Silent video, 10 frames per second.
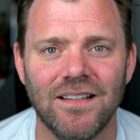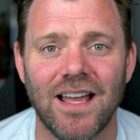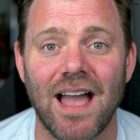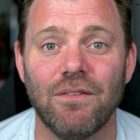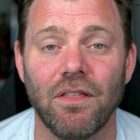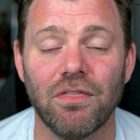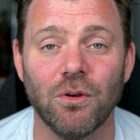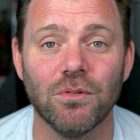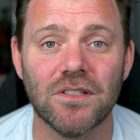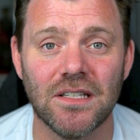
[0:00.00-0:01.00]
have a
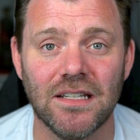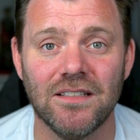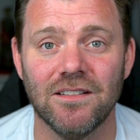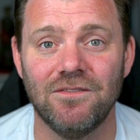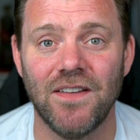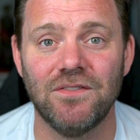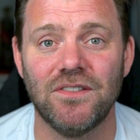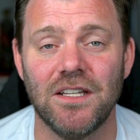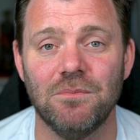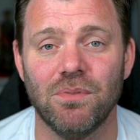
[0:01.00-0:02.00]
13 to
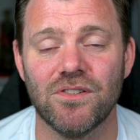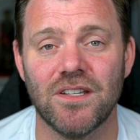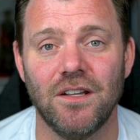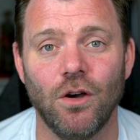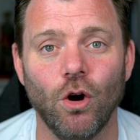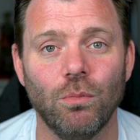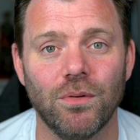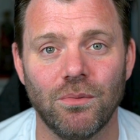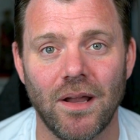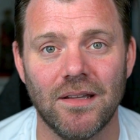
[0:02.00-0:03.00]
15%
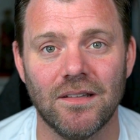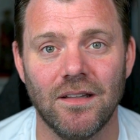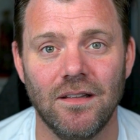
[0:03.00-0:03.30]
open rate.